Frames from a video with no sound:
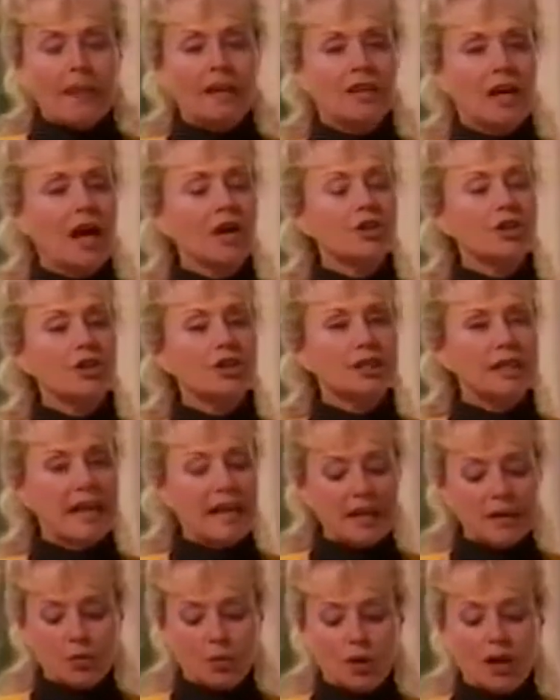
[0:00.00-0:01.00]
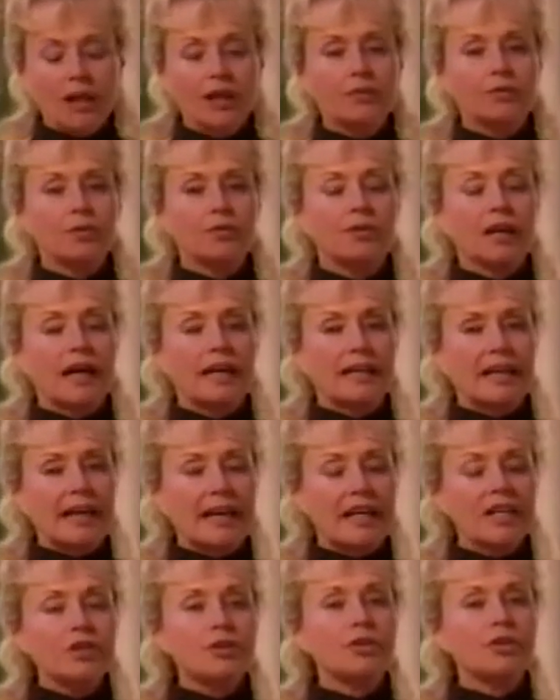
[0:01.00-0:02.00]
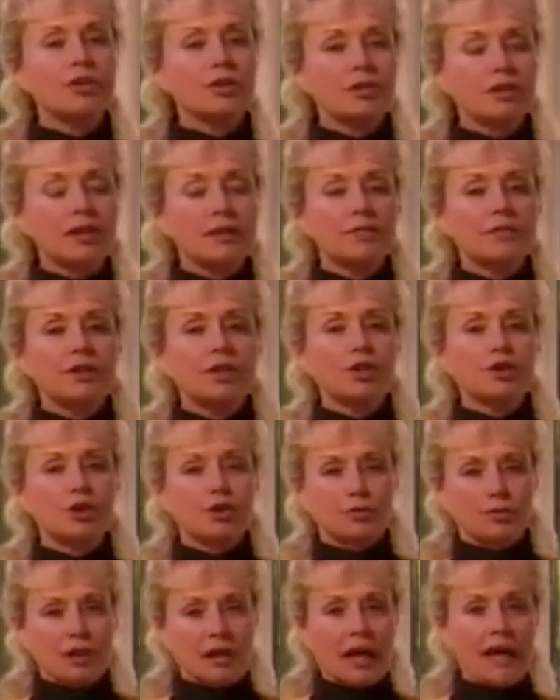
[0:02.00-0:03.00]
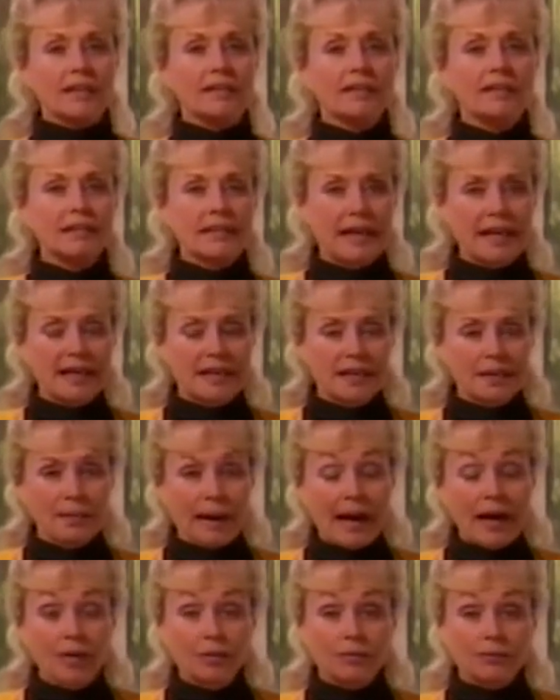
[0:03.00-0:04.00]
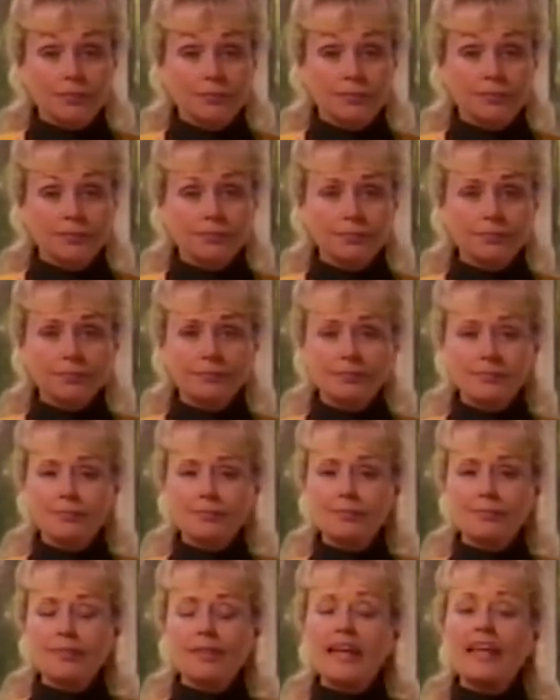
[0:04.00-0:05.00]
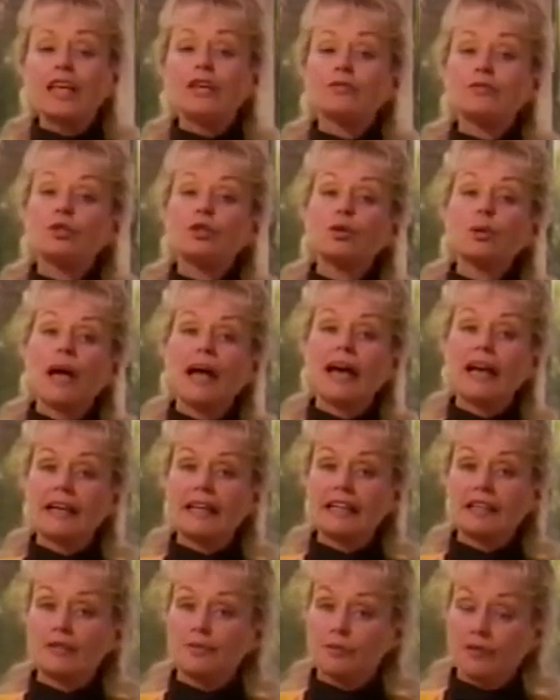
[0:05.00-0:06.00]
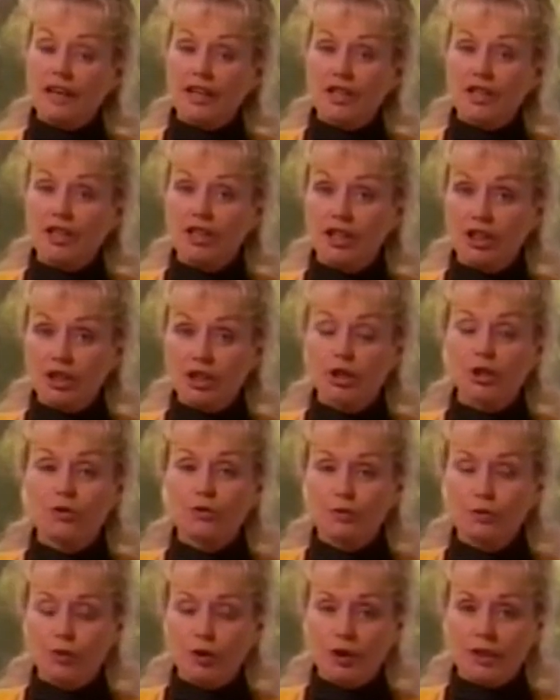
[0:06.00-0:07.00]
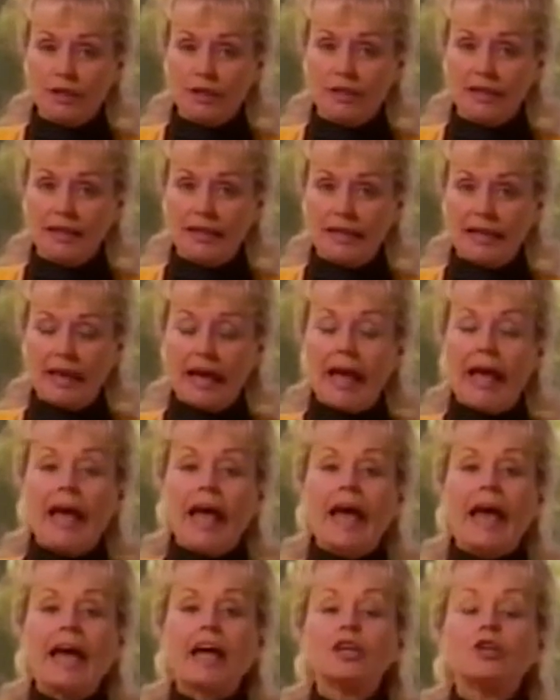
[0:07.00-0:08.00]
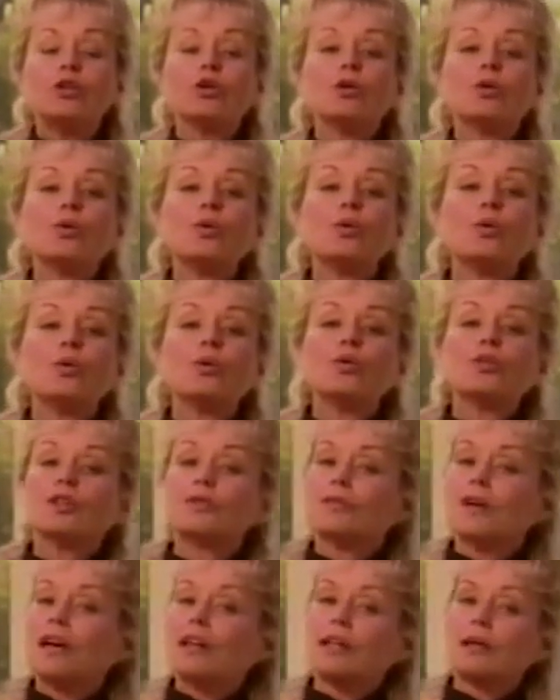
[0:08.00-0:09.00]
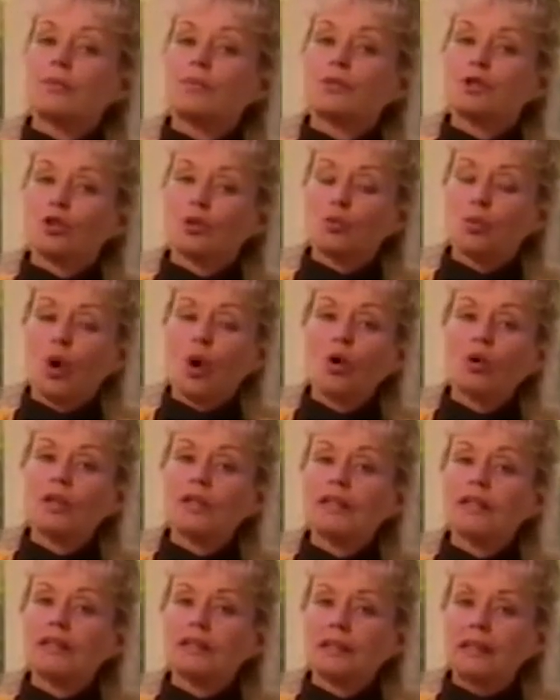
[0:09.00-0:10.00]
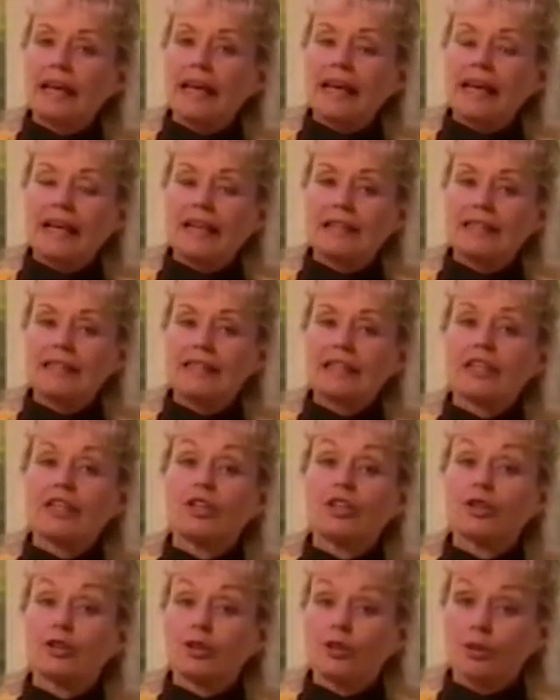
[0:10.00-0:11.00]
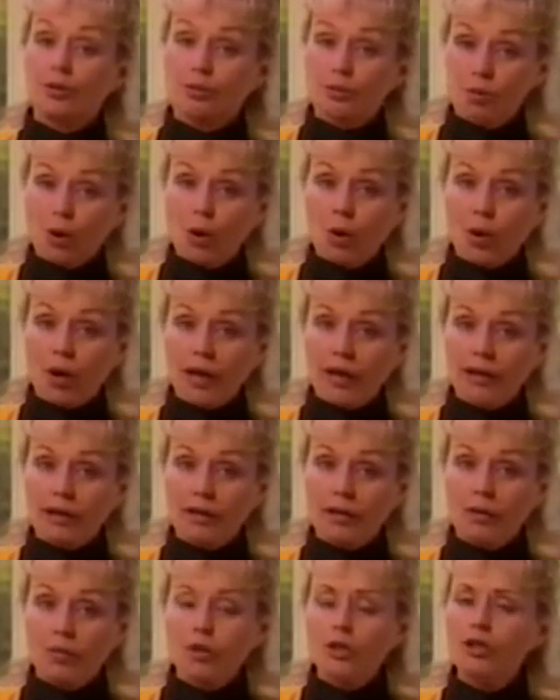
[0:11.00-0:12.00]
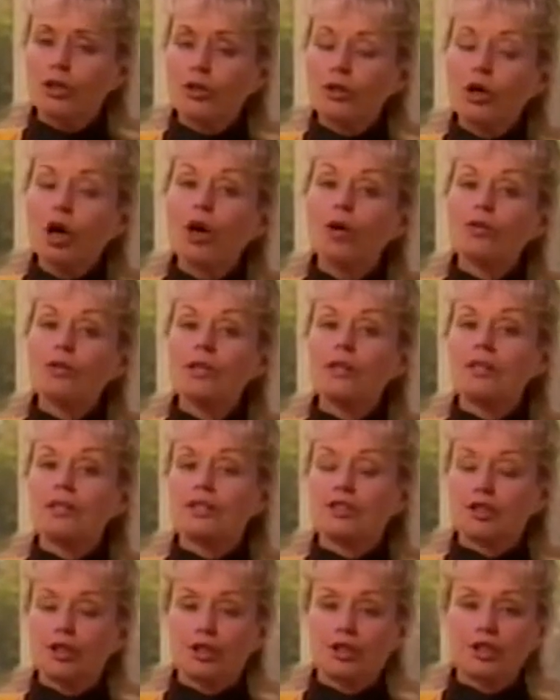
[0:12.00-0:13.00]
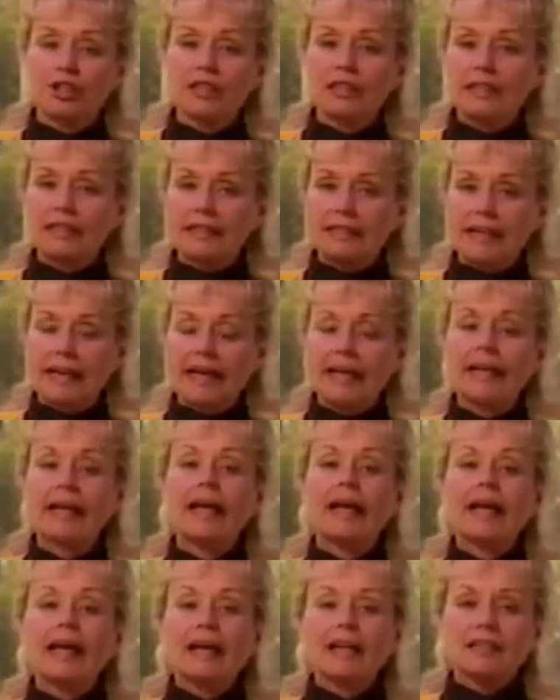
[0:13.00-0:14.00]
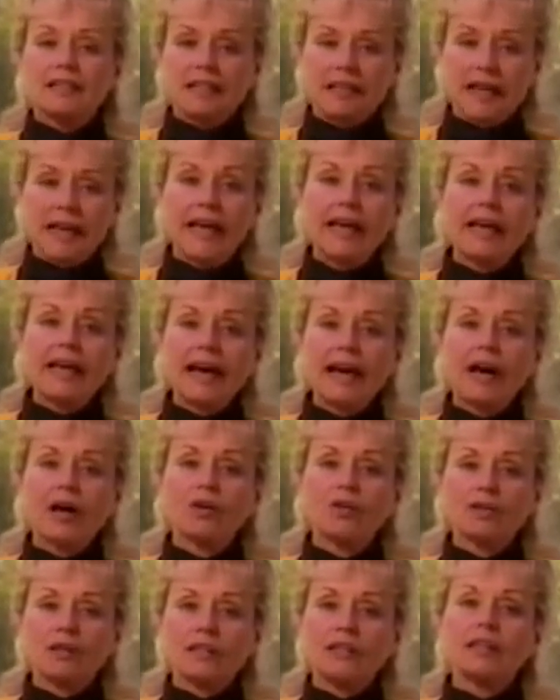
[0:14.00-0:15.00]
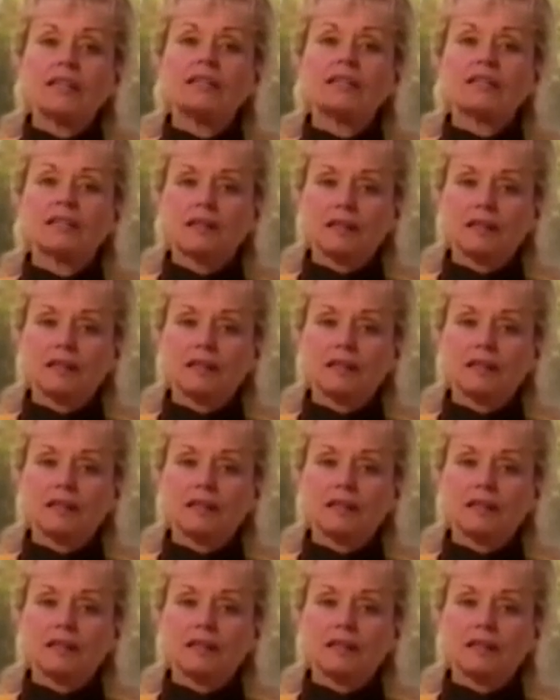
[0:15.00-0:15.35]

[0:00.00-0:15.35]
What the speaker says: Doctors say, well, if you've got cancer in your lymph nodes, you've got to take them out. If you had an infection in your foot and you developed swollen glands in your groin, would you go to the surgeon and say, take out these